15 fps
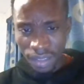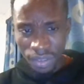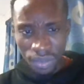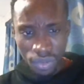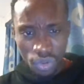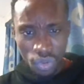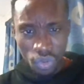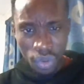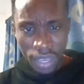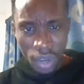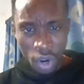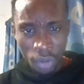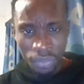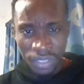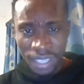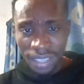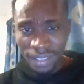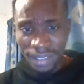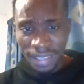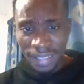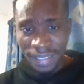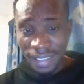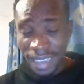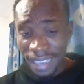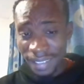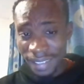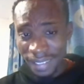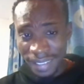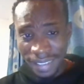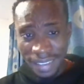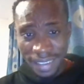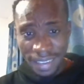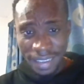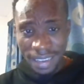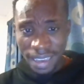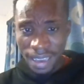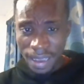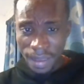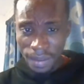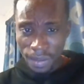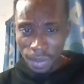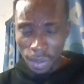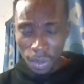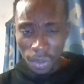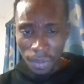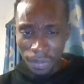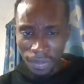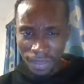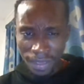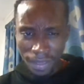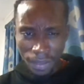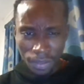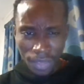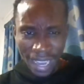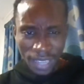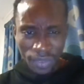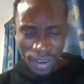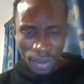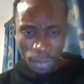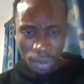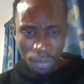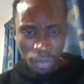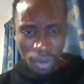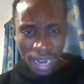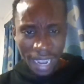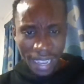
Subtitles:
you will update the CSC, you know, that is very popular.